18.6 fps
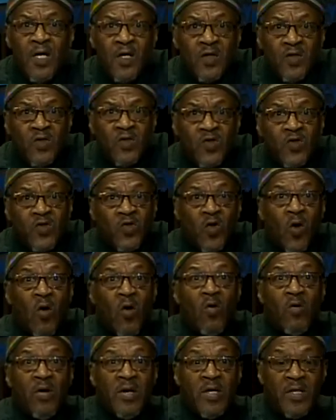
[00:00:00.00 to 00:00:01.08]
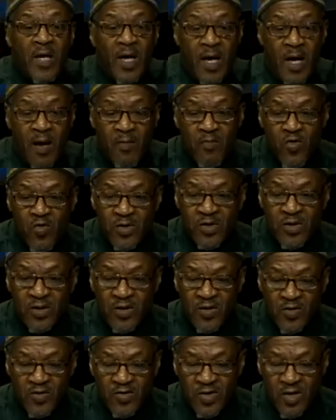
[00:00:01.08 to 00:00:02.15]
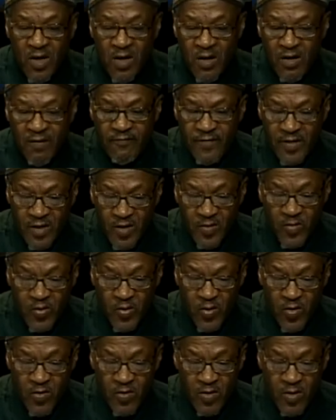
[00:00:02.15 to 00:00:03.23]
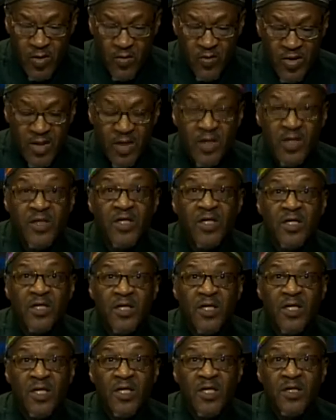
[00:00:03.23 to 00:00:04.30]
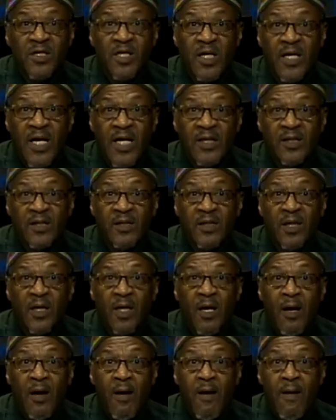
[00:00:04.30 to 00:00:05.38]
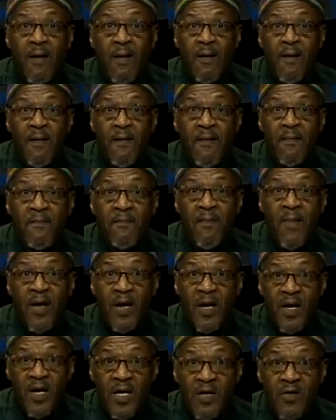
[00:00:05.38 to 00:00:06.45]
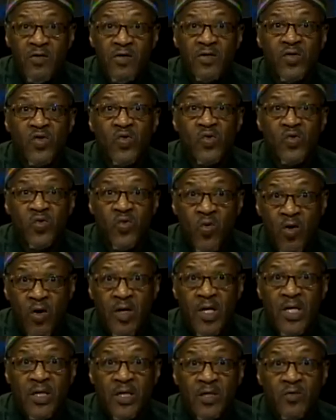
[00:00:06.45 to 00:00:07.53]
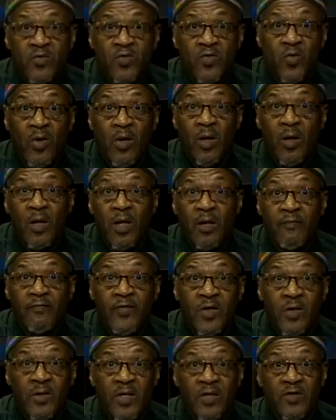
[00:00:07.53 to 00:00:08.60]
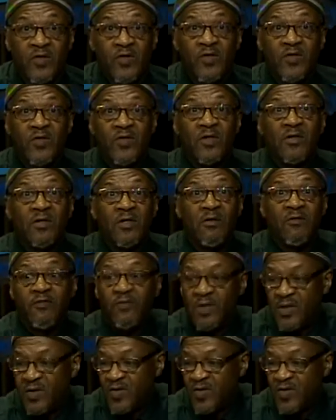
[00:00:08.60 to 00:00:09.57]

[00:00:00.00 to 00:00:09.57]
So when more details are available, we're going to get into that. Aaron Schwartz, he was well loved here at CCTV.